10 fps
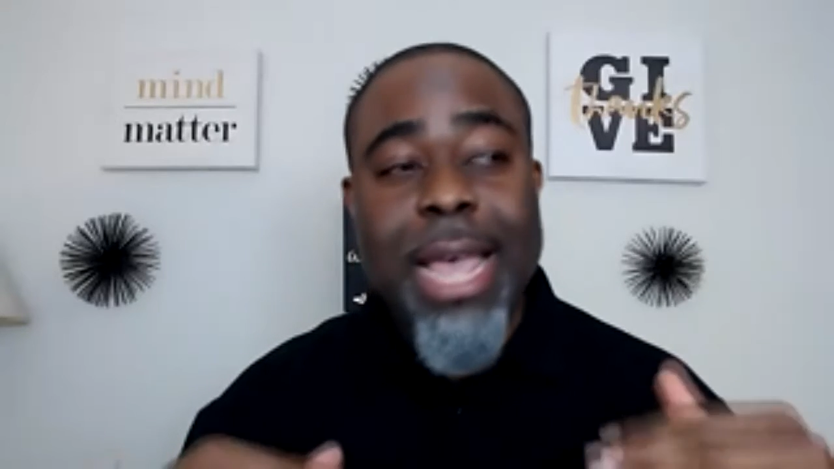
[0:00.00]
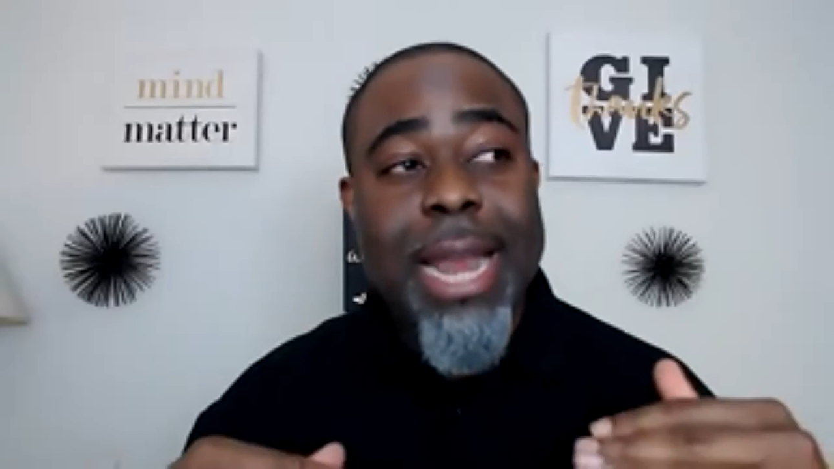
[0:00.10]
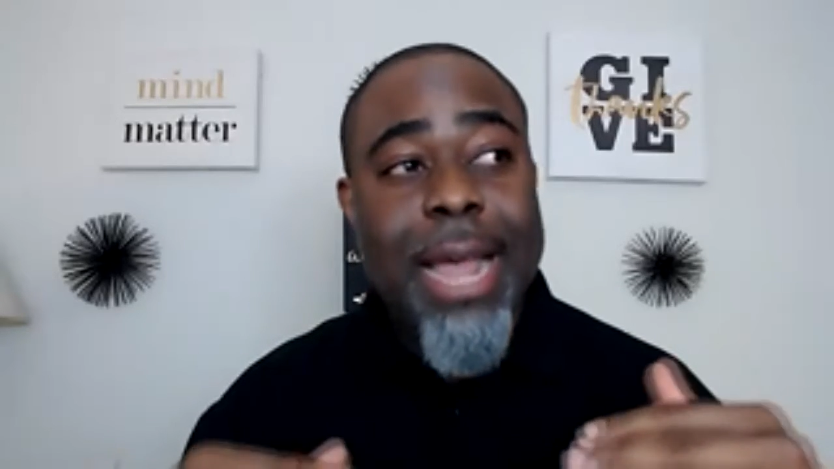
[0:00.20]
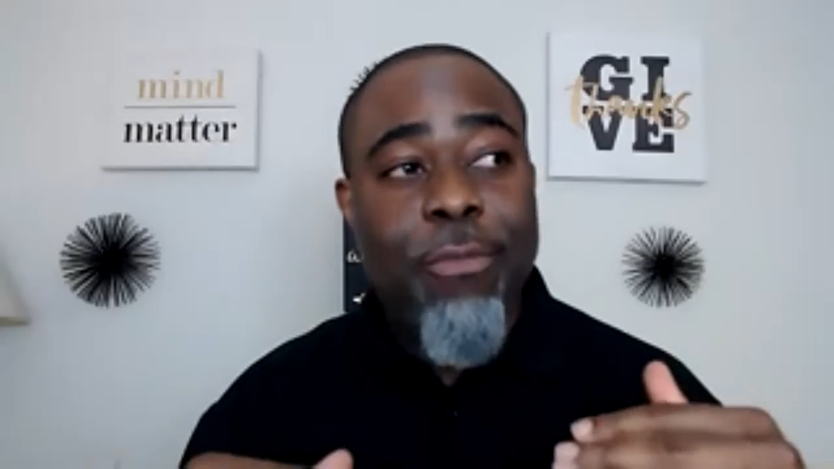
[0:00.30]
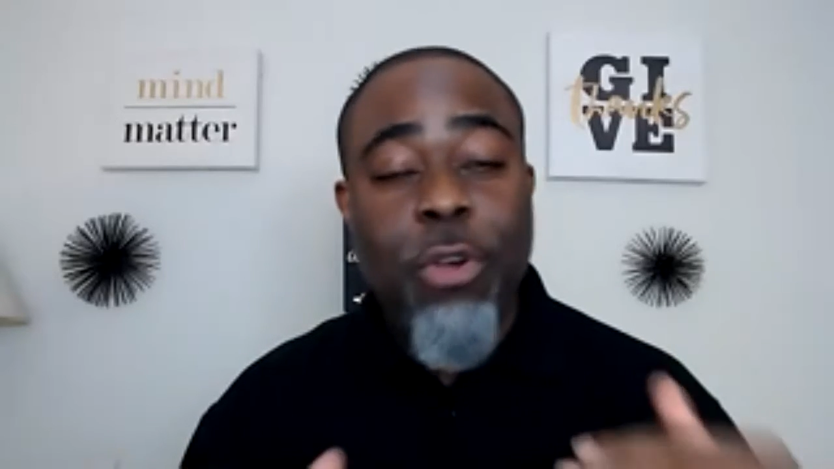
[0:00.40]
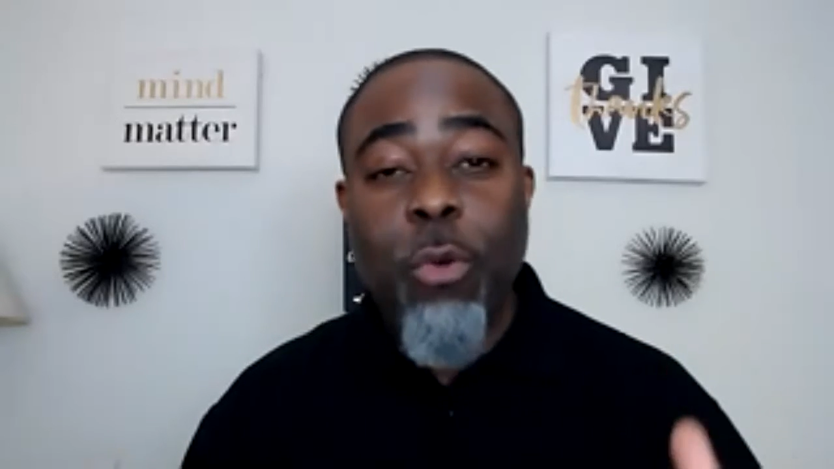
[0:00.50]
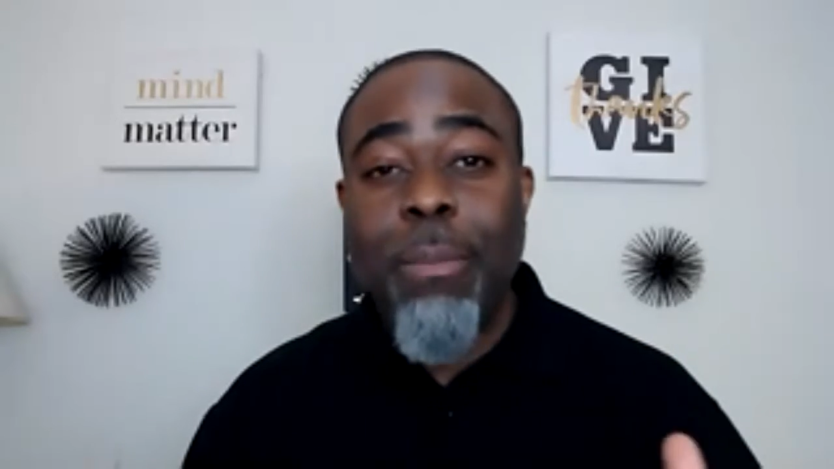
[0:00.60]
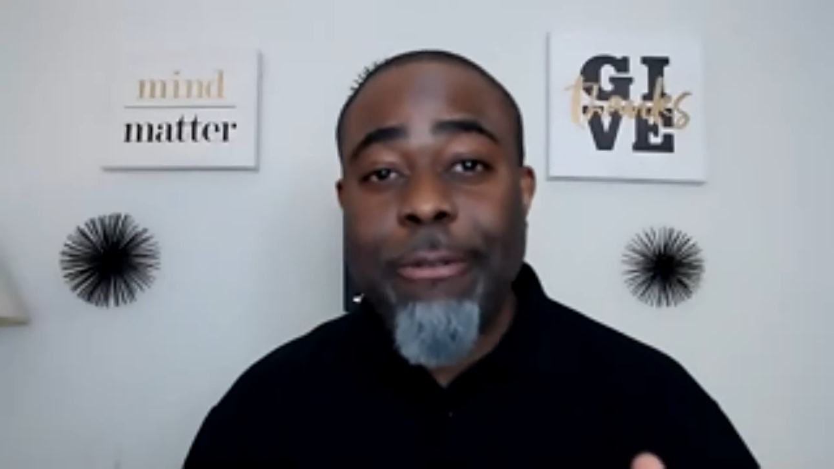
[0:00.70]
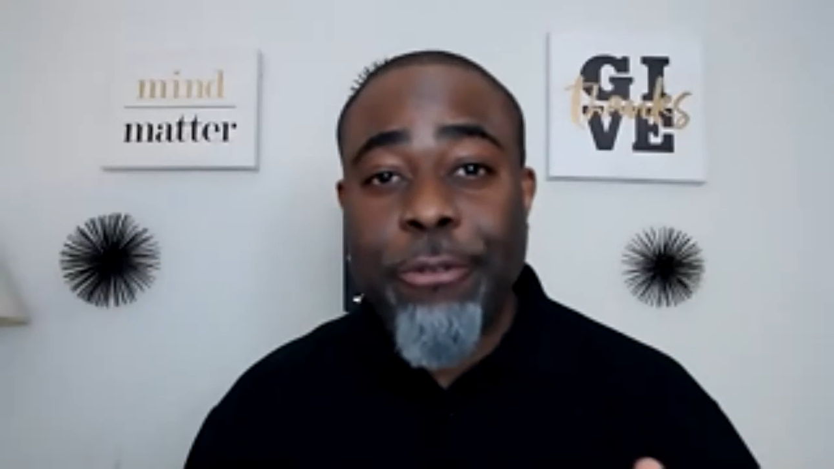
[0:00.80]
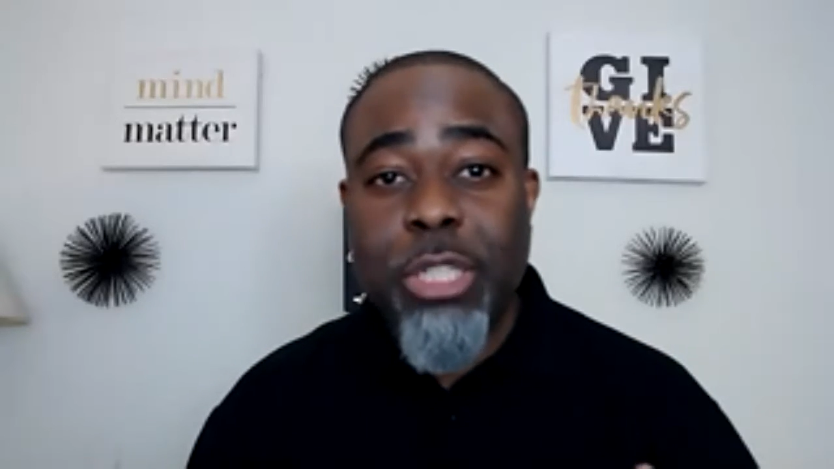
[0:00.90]
and I wrote
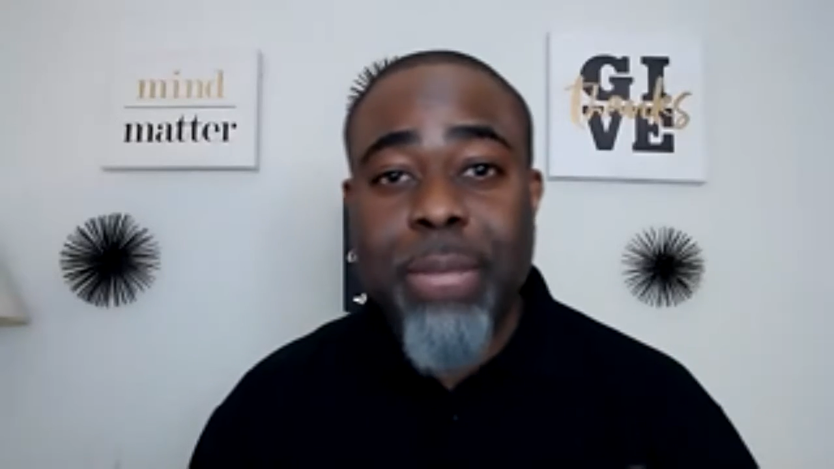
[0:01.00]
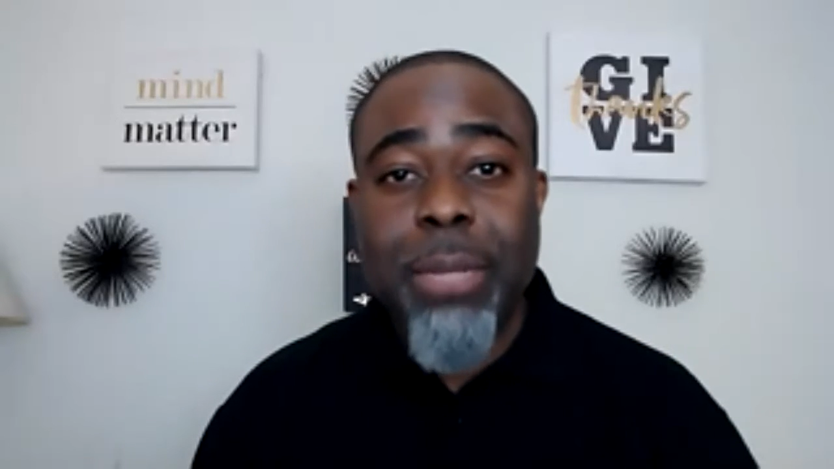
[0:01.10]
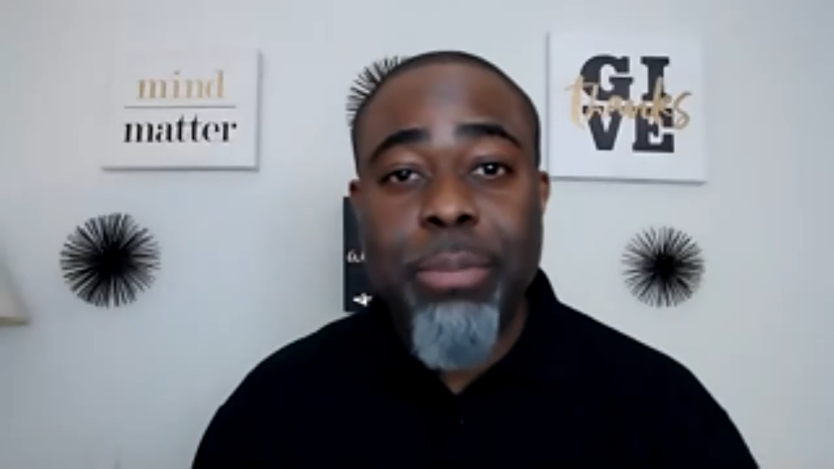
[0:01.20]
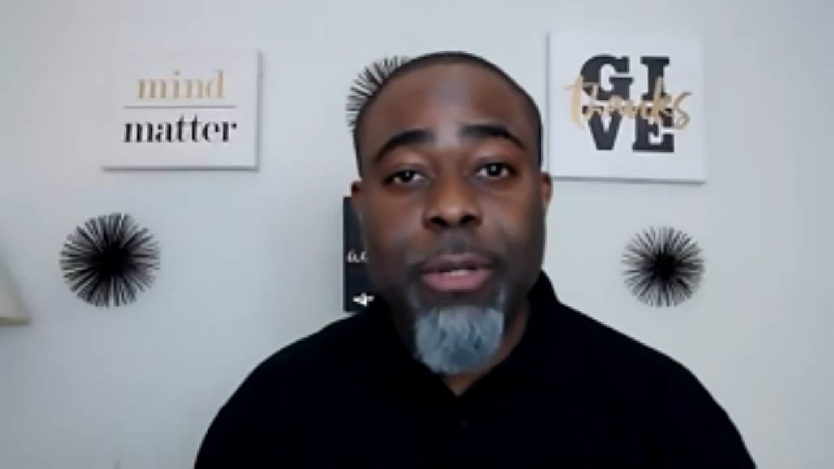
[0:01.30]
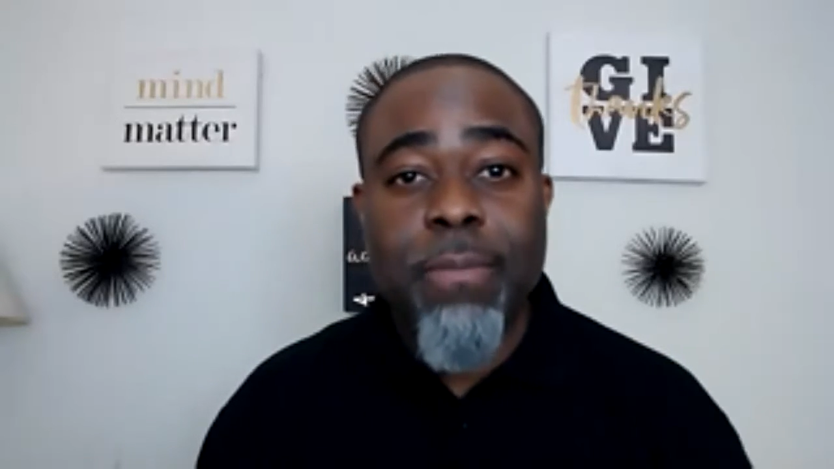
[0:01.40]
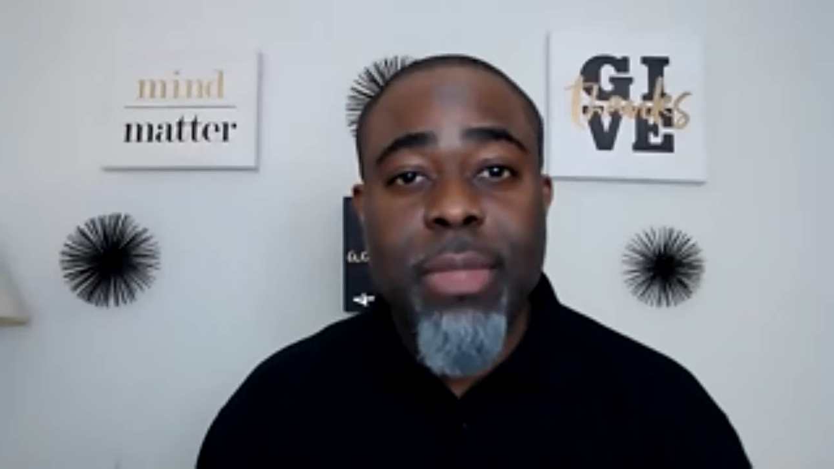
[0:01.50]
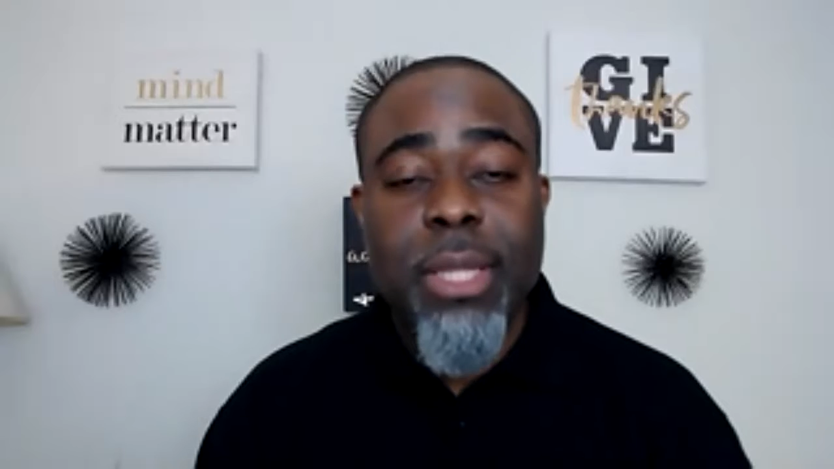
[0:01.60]
my first paper.